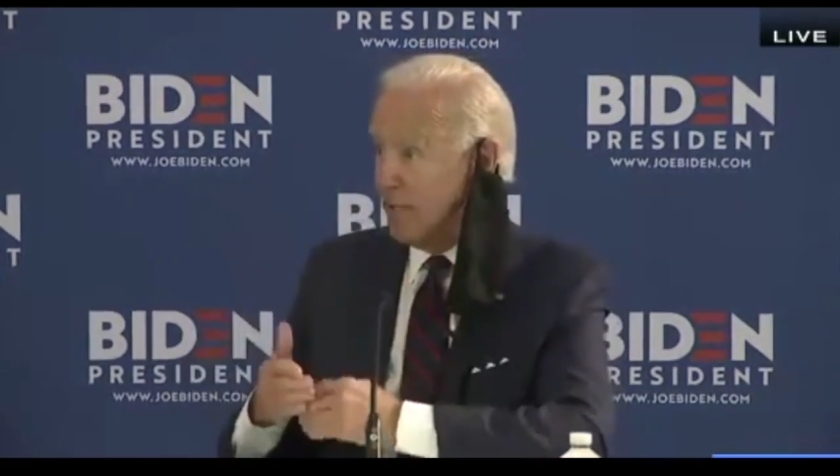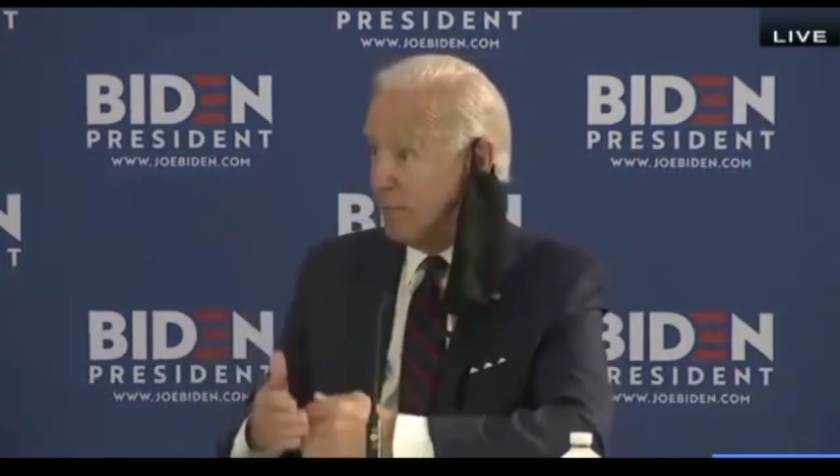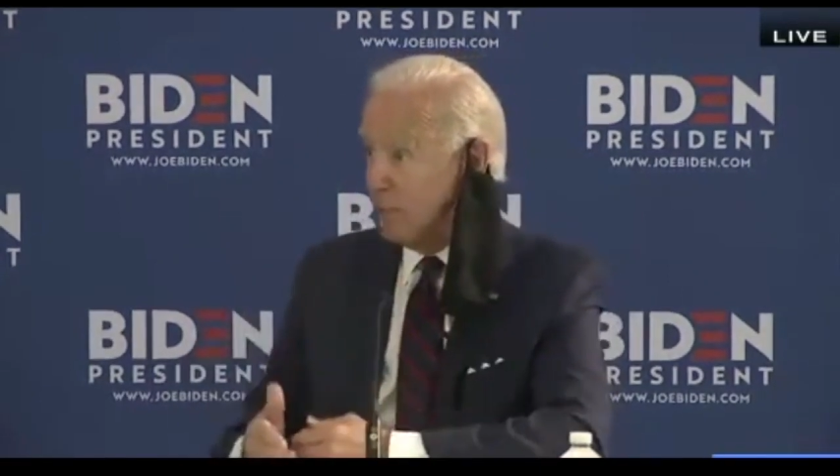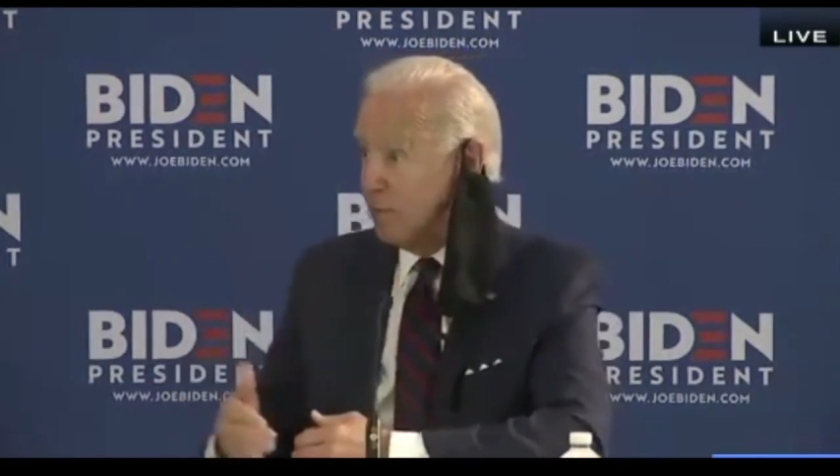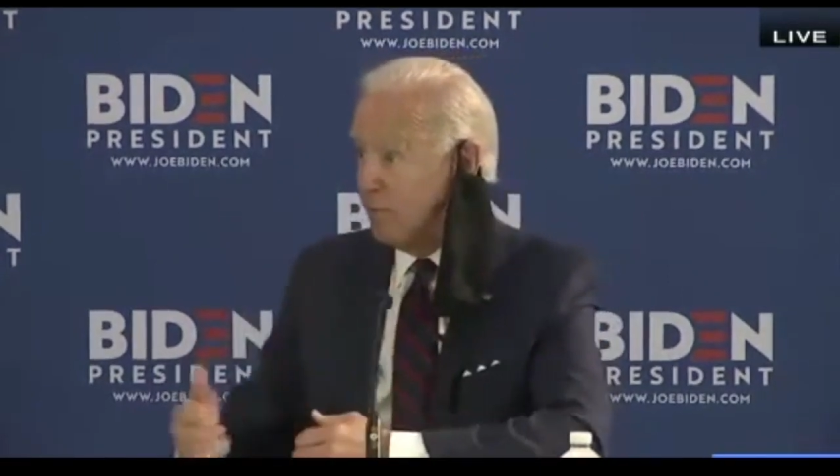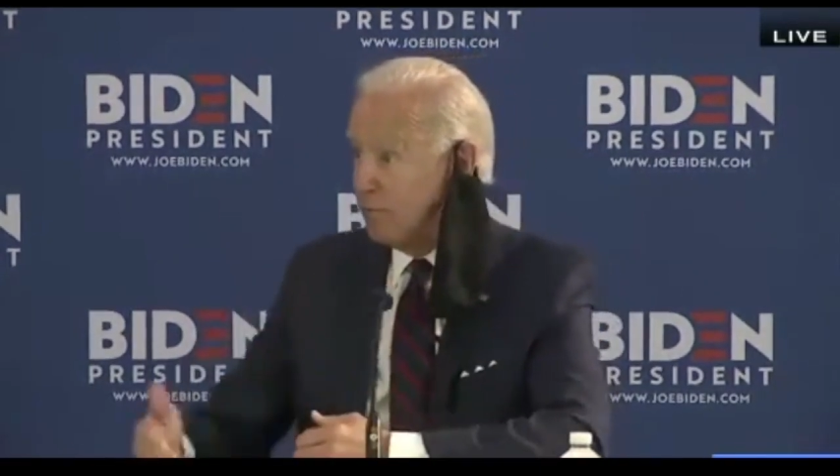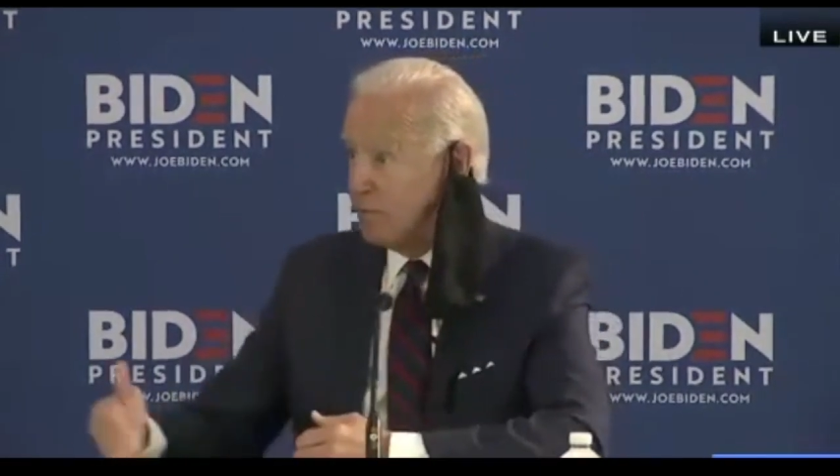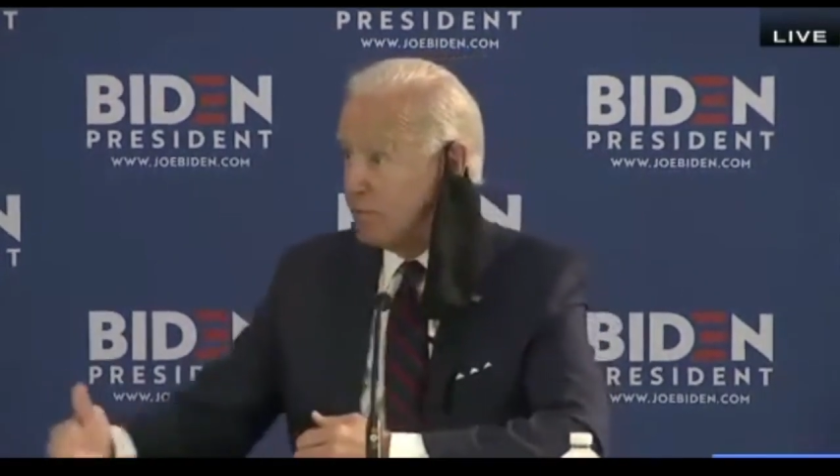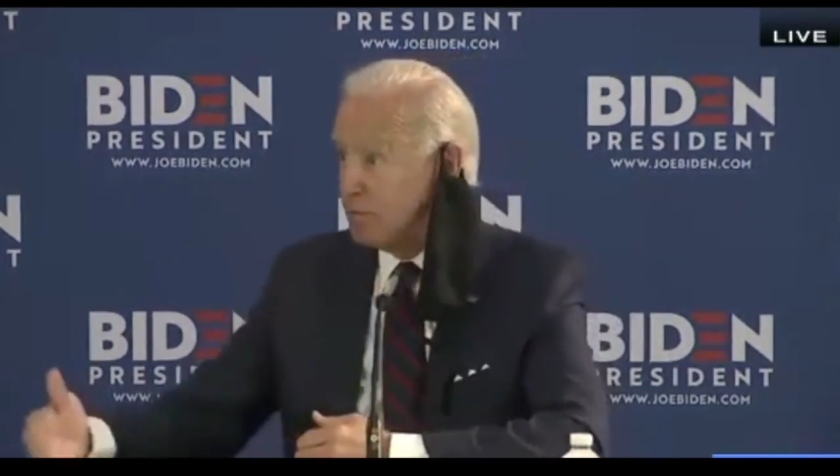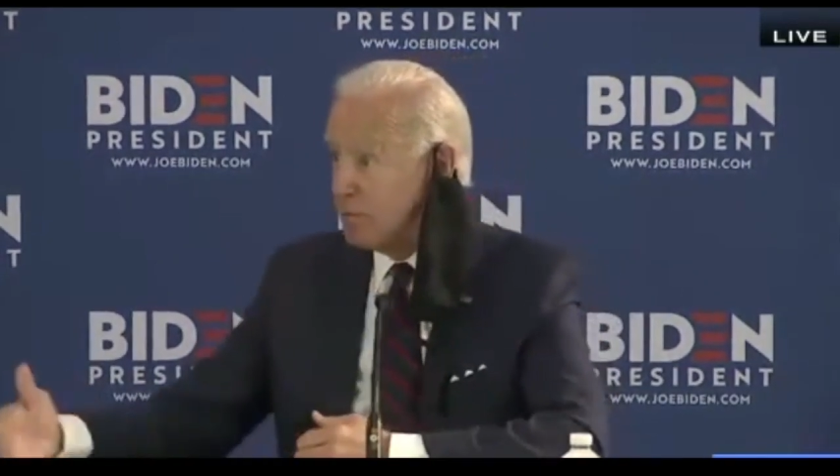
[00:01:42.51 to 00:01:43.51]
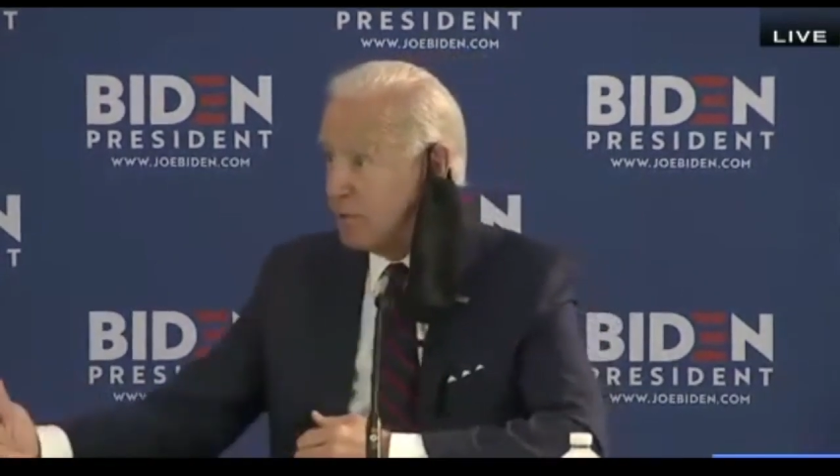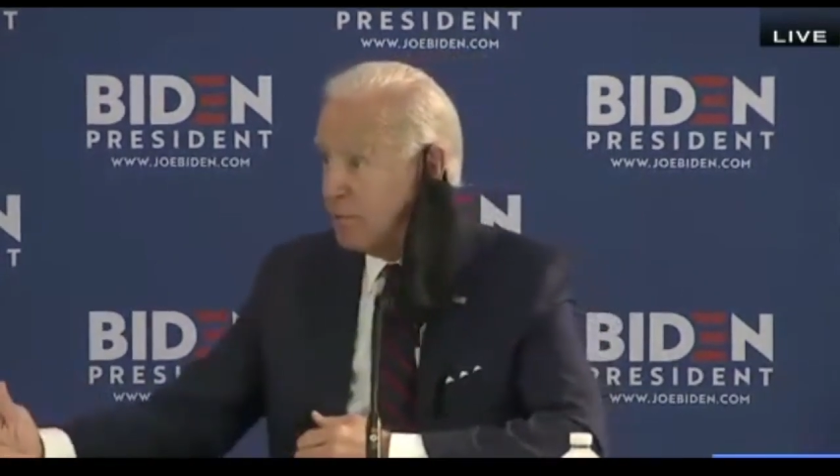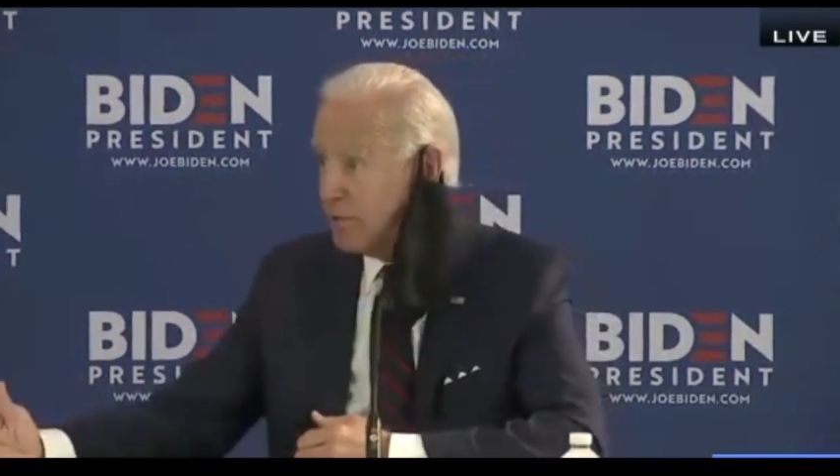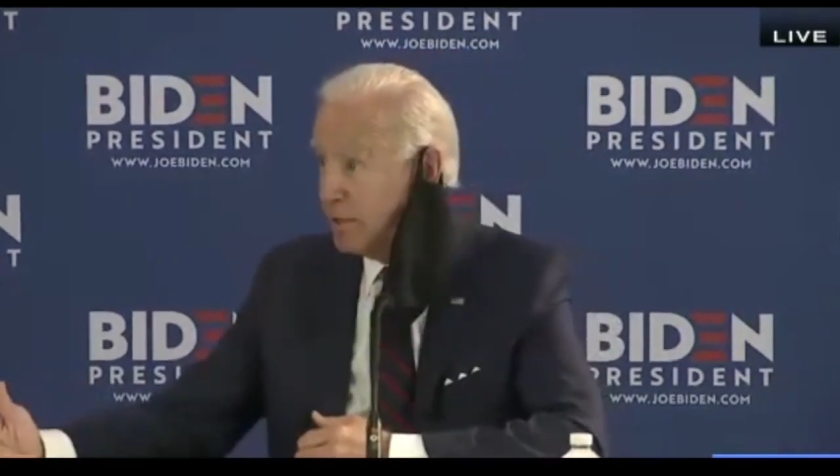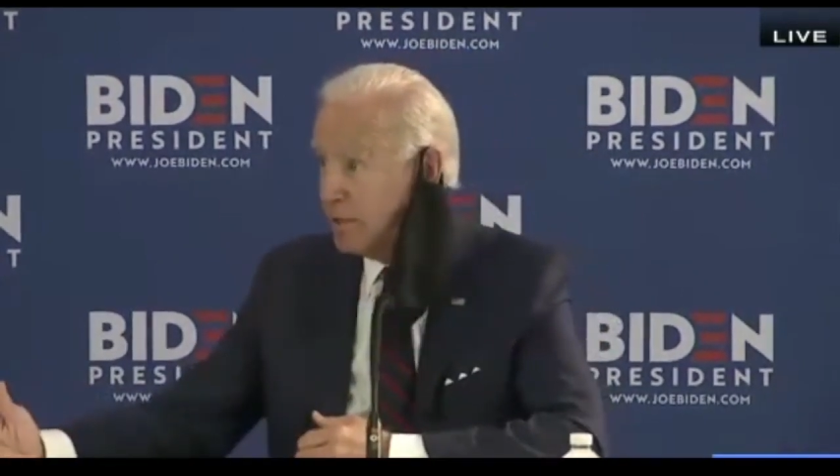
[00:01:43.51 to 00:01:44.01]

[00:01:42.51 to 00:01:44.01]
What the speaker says: and we will fill the prescription.